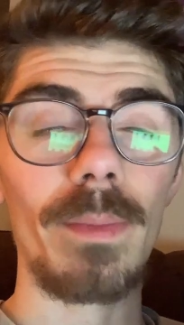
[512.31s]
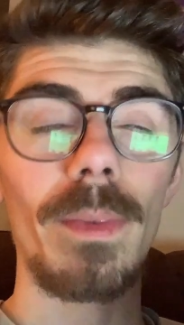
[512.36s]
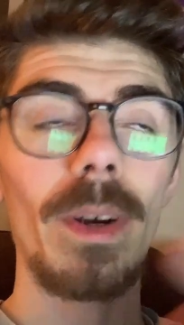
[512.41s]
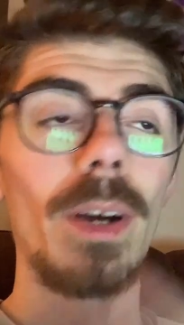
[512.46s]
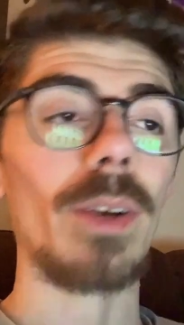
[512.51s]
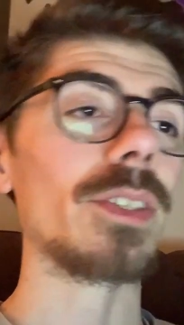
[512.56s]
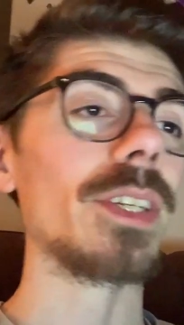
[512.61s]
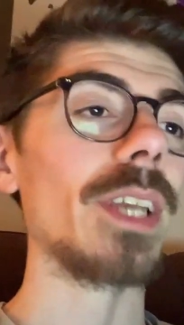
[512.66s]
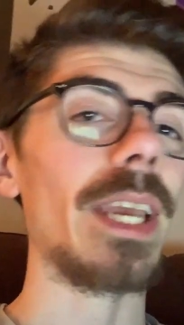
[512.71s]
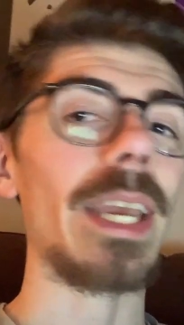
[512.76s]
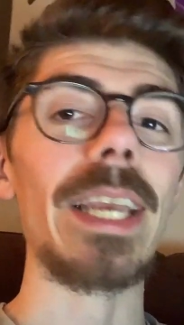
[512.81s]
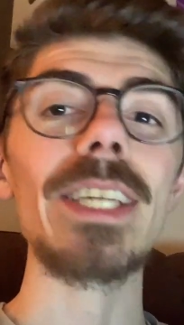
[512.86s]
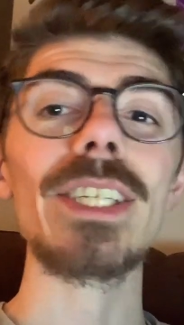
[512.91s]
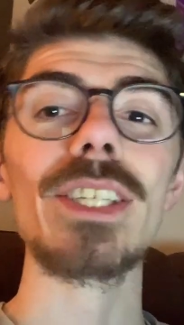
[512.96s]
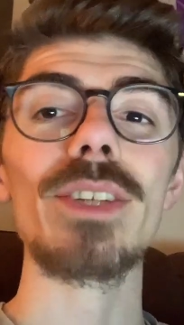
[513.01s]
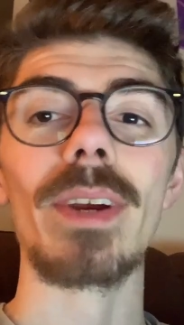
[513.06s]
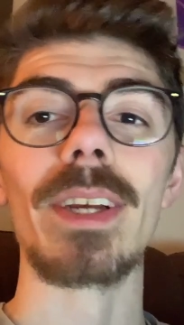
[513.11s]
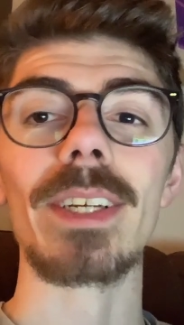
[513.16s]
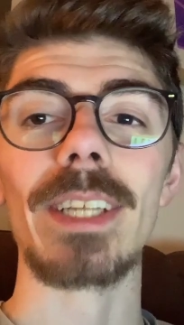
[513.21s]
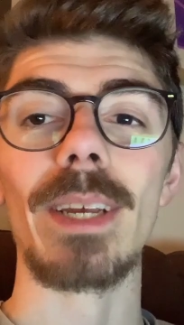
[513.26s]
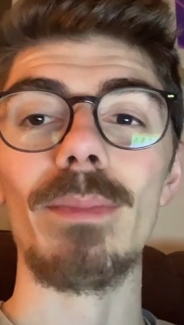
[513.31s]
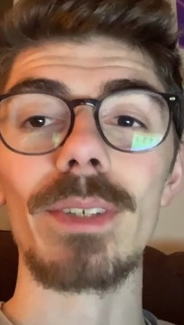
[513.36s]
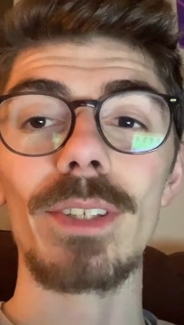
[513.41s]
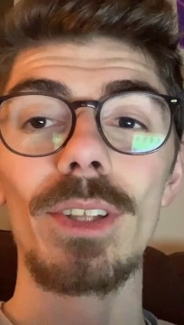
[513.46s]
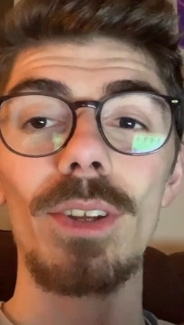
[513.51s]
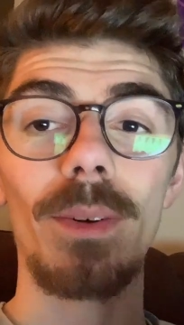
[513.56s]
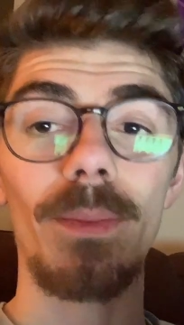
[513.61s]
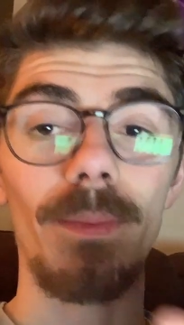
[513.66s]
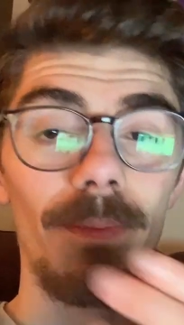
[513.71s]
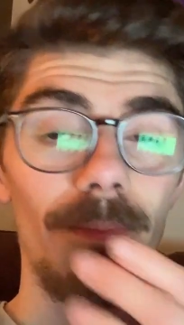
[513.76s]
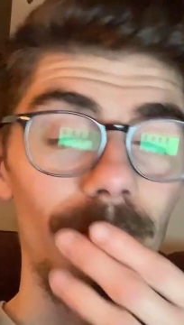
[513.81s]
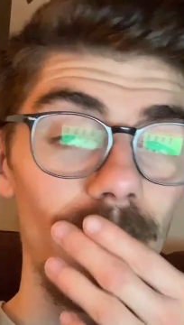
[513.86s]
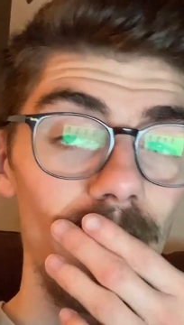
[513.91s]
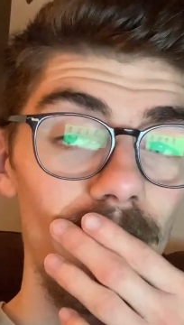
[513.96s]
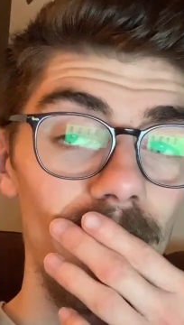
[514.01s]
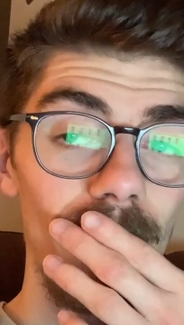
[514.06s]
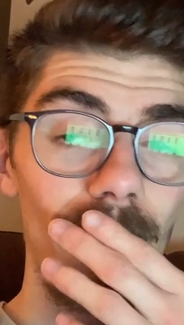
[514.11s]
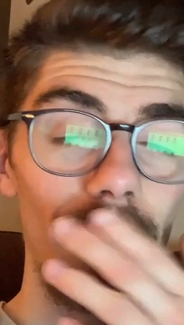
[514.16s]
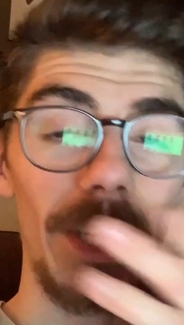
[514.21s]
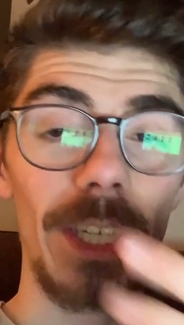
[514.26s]
Let's get Easter eggs then, it's not
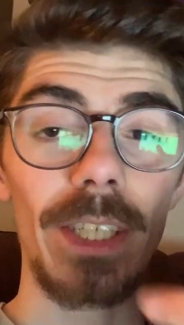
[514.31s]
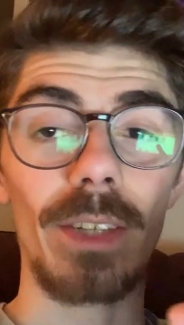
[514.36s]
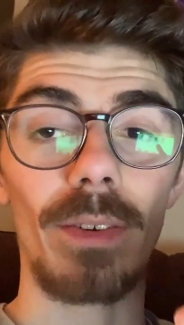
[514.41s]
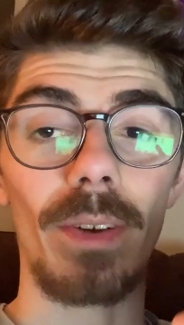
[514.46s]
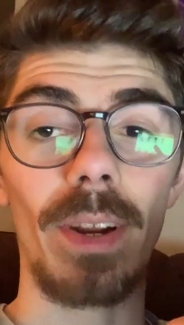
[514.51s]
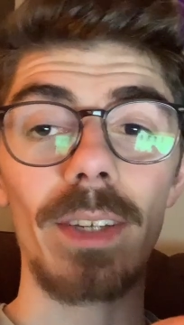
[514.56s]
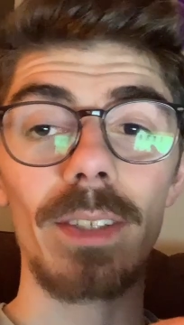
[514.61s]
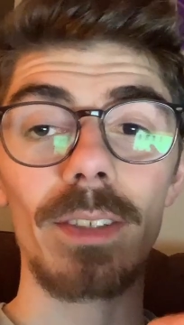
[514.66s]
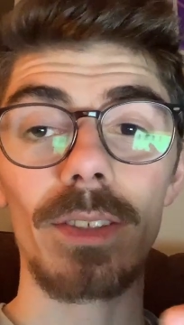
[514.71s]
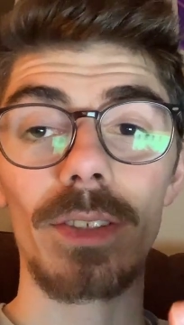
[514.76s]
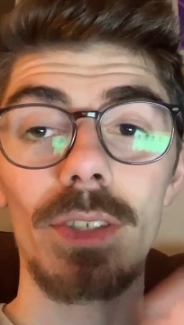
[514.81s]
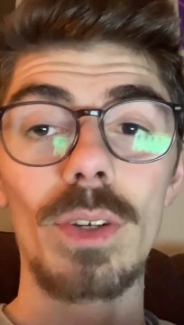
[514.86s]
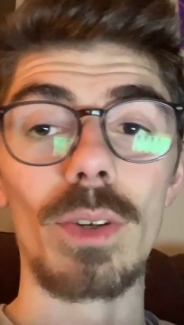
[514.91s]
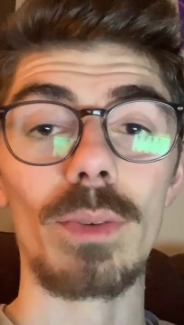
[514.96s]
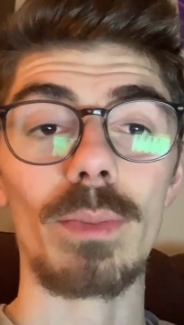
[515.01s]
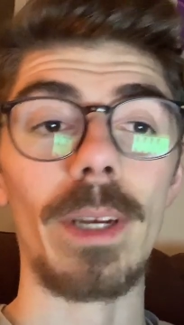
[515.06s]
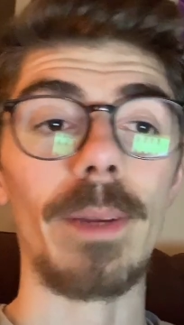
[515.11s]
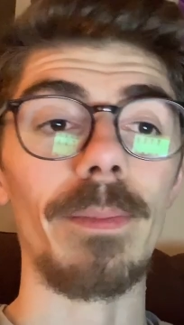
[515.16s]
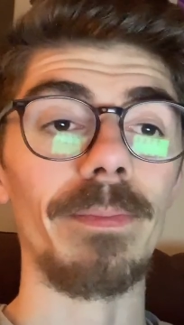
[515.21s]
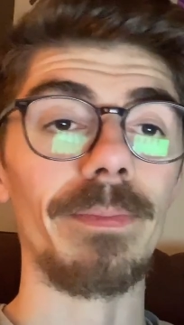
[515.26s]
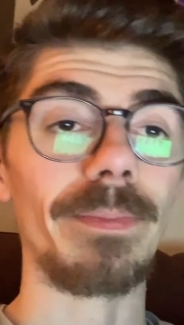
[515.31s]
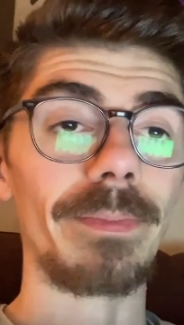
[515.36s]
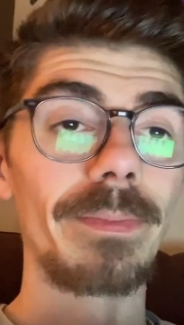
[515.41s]
Easter eggs, excuse me.